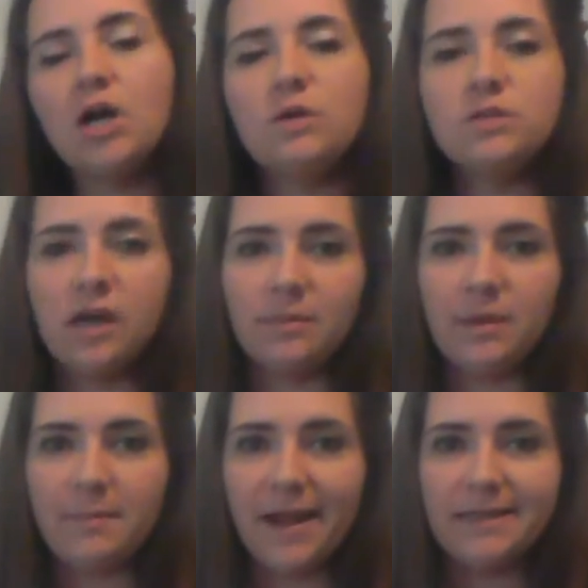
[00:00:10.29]
who's going to
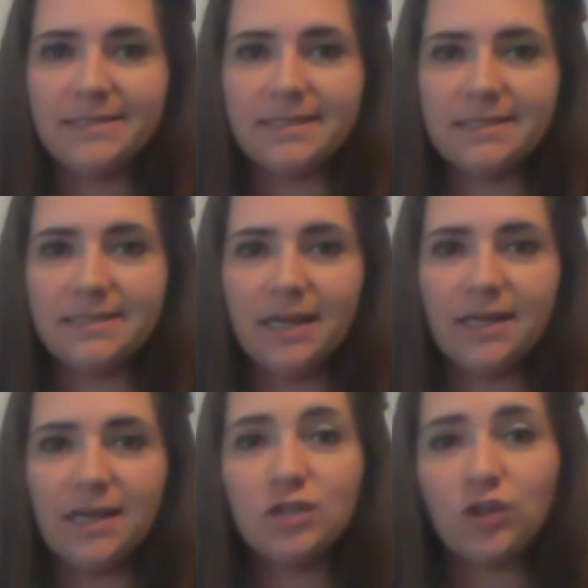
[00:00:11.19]
be my
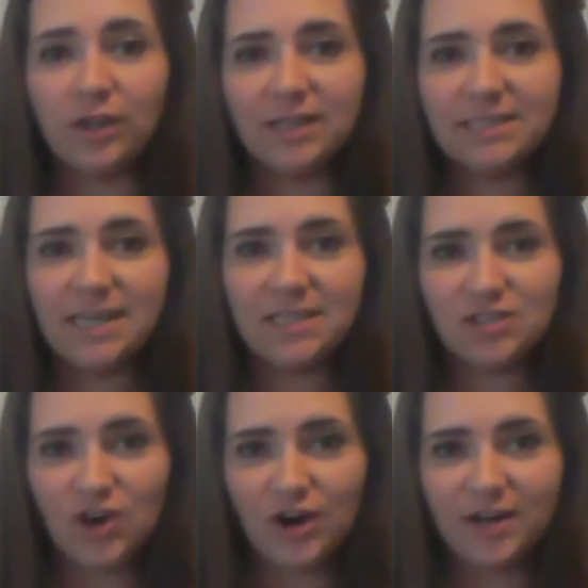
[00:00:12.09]
assistant. So let's get
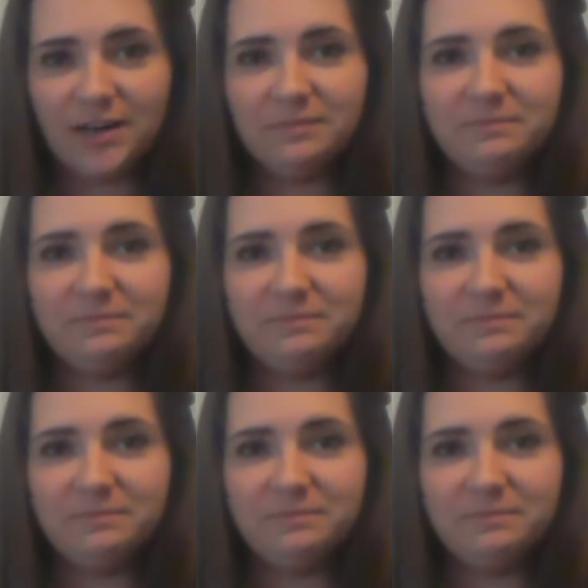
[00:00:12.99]
started.